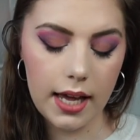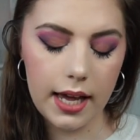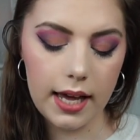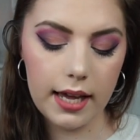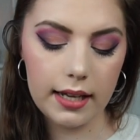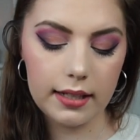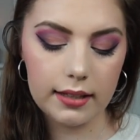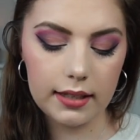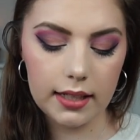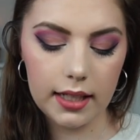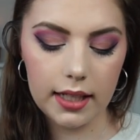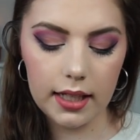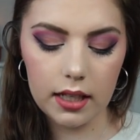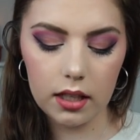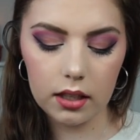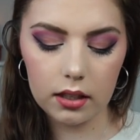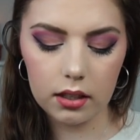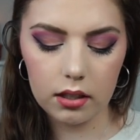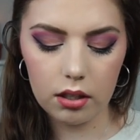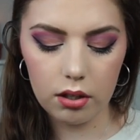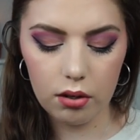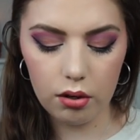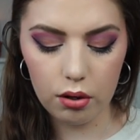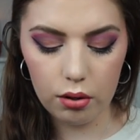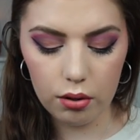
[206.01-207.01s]
and they are
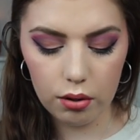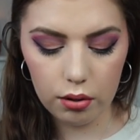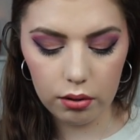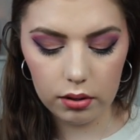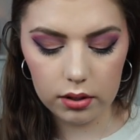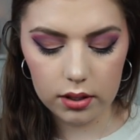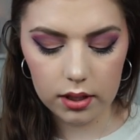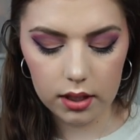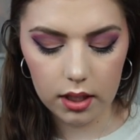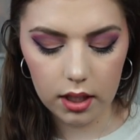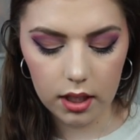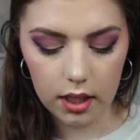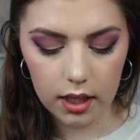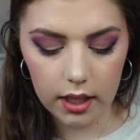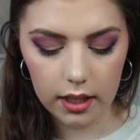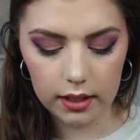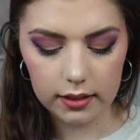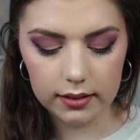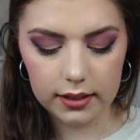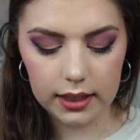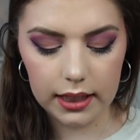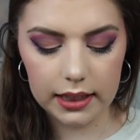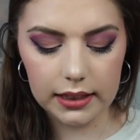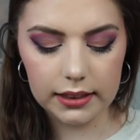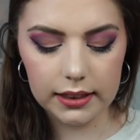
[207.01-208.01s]
called
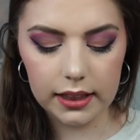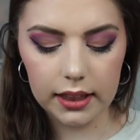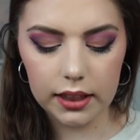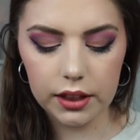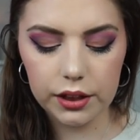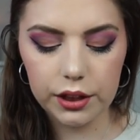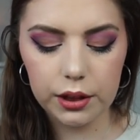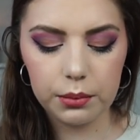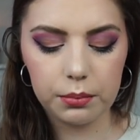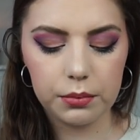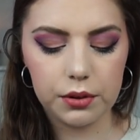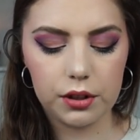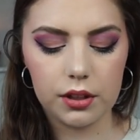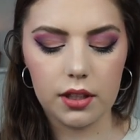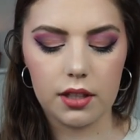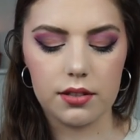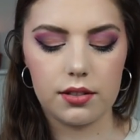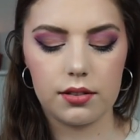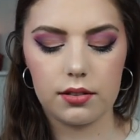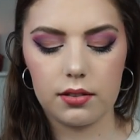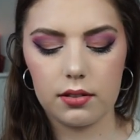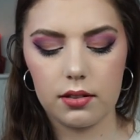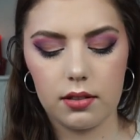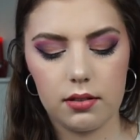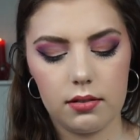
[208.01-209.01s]
titanium
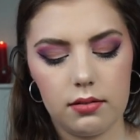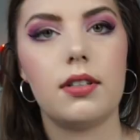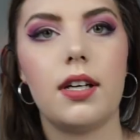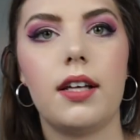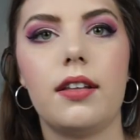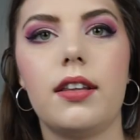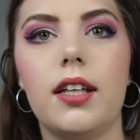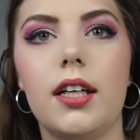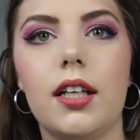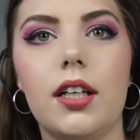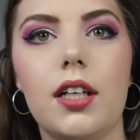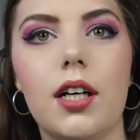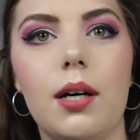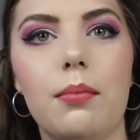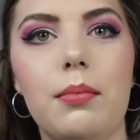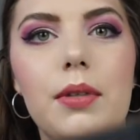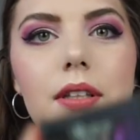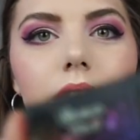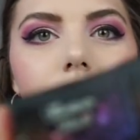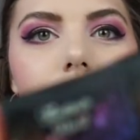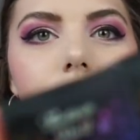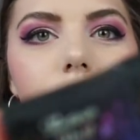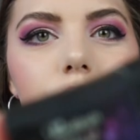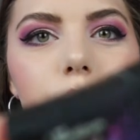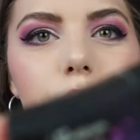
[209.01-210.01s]
dust and they come
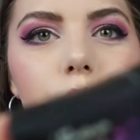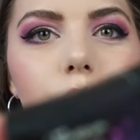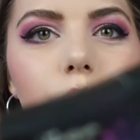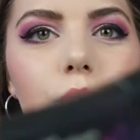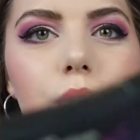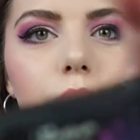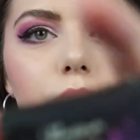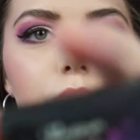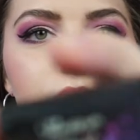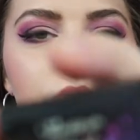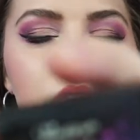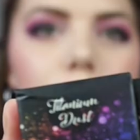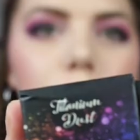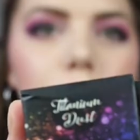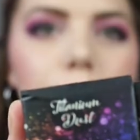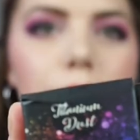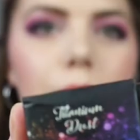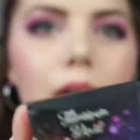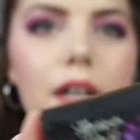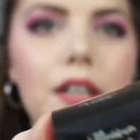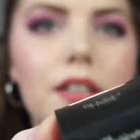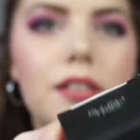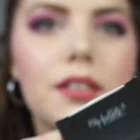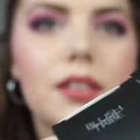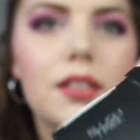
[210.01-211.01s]
in these small
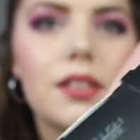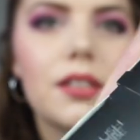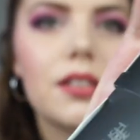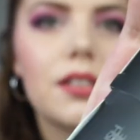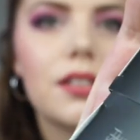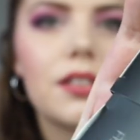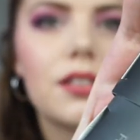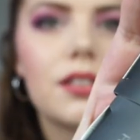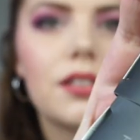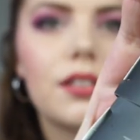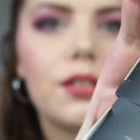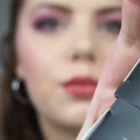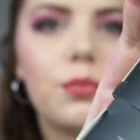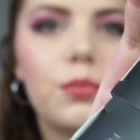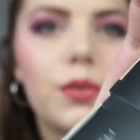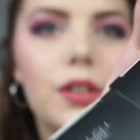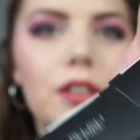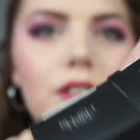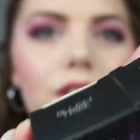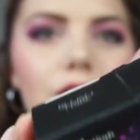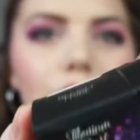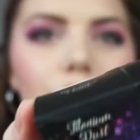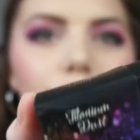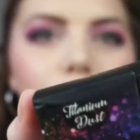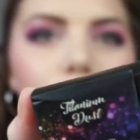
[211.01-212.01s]
boxes
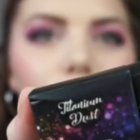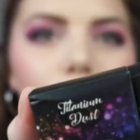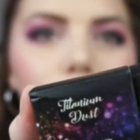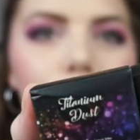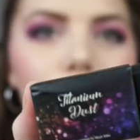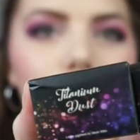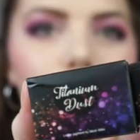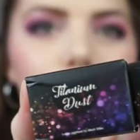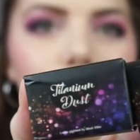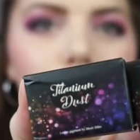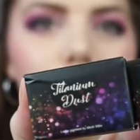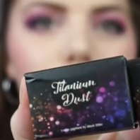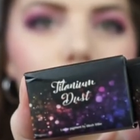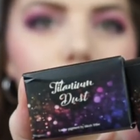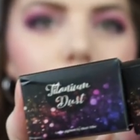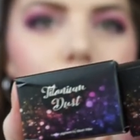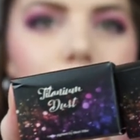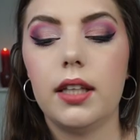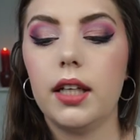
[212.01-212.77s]
which is so cute.